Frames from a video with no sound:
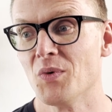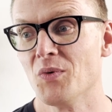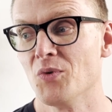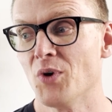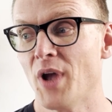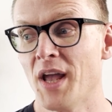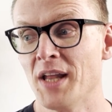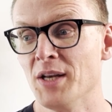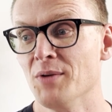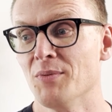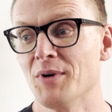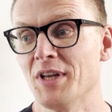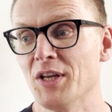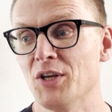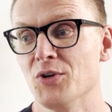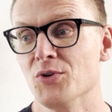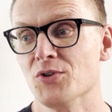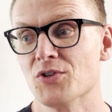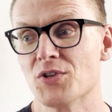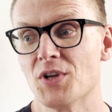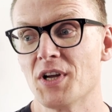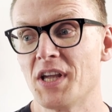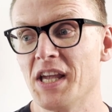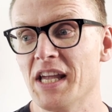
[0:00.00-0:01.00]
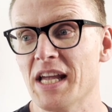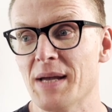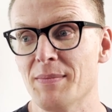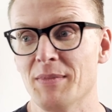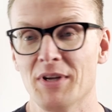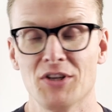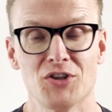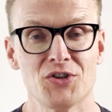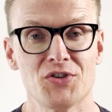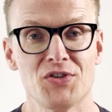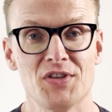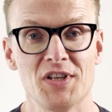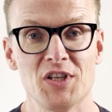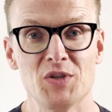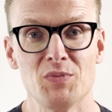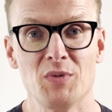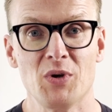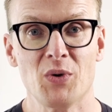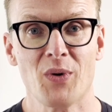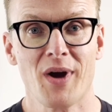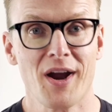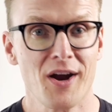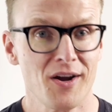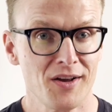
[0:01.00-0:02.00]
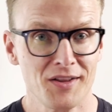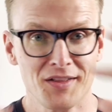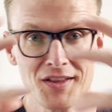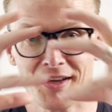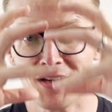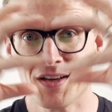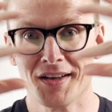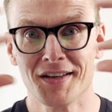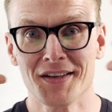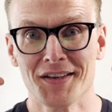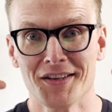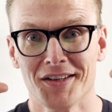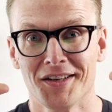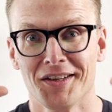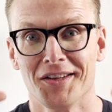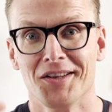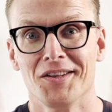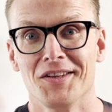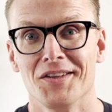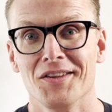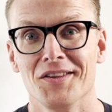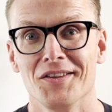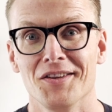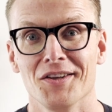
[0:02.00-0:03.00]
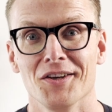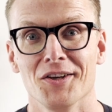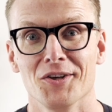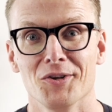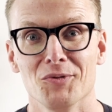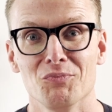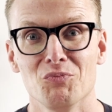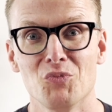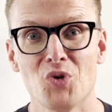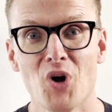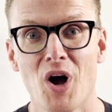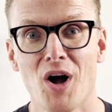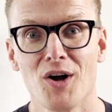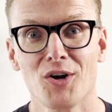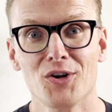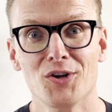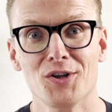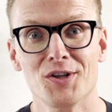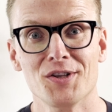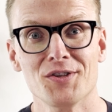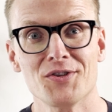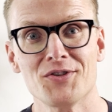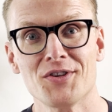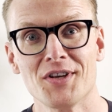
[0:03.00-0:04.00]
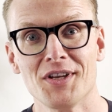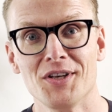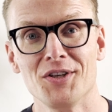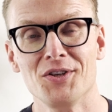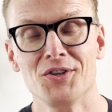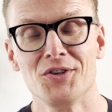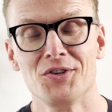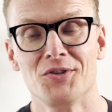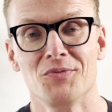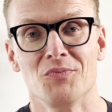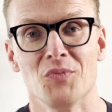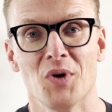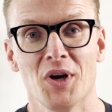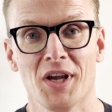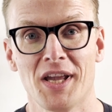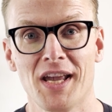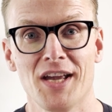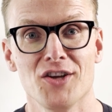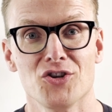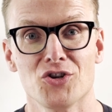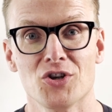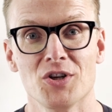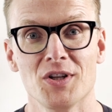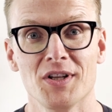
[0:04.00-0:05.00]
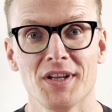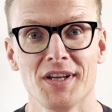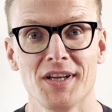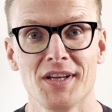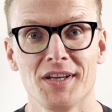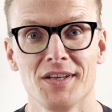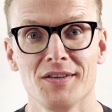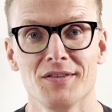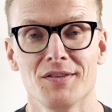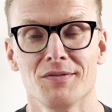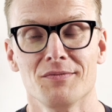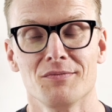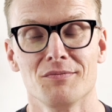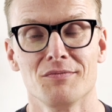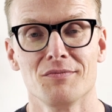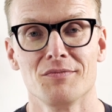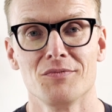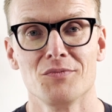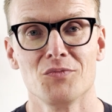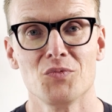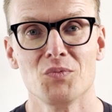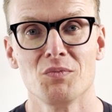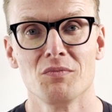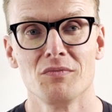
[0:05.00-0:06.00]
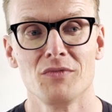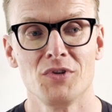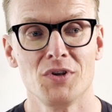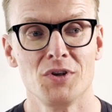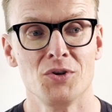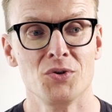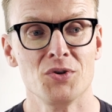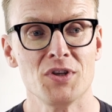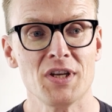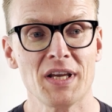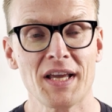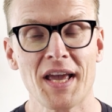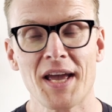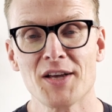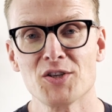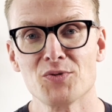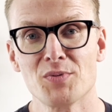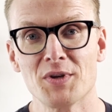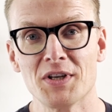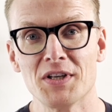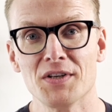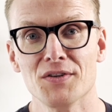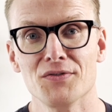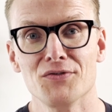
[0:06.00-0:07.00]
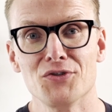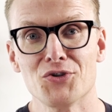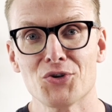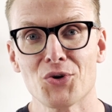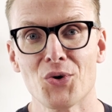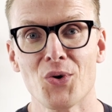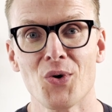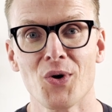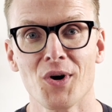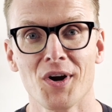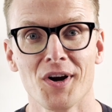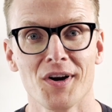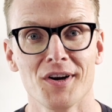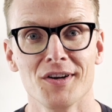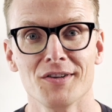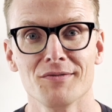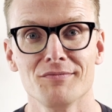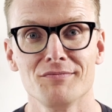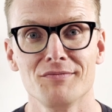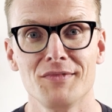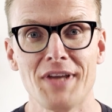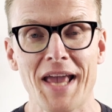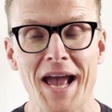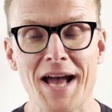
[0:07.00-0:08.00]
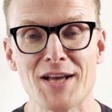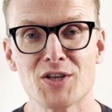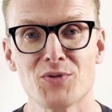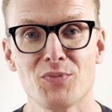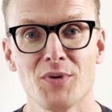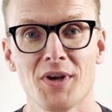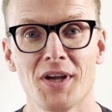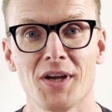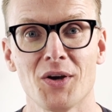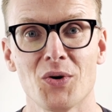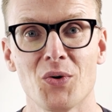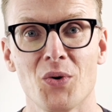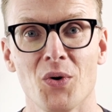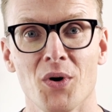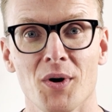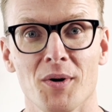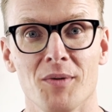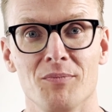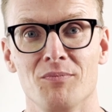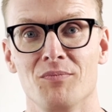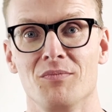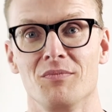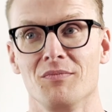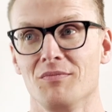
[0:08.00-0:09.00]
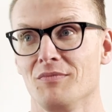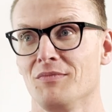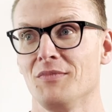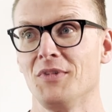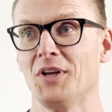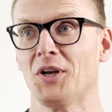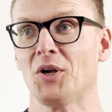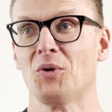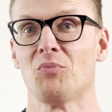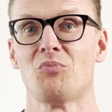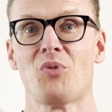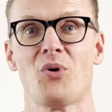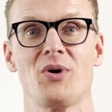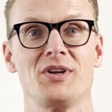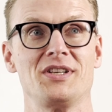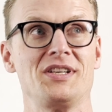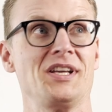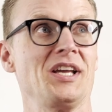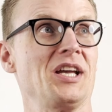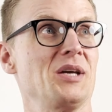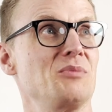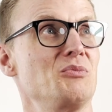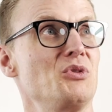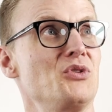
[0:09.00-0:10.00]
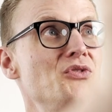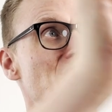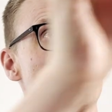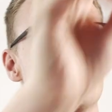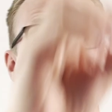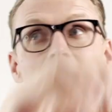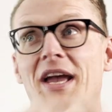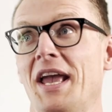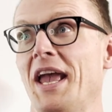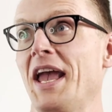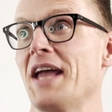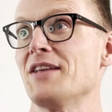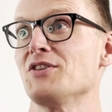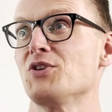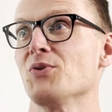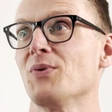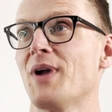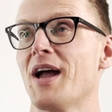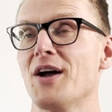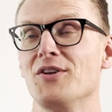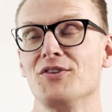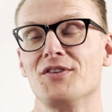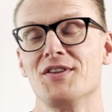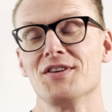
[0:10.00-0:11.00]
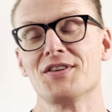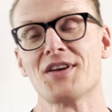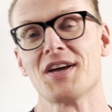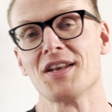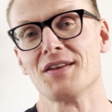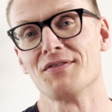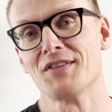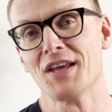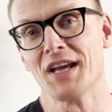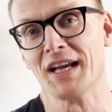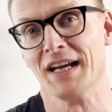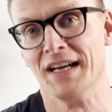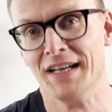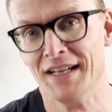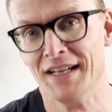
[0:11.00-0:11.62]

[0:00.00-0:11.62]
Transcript: anybody who's looking at me just sees me wearing the goggles and occasionally using expletives or gasping or pointing and moving my hands around, this kind of thing.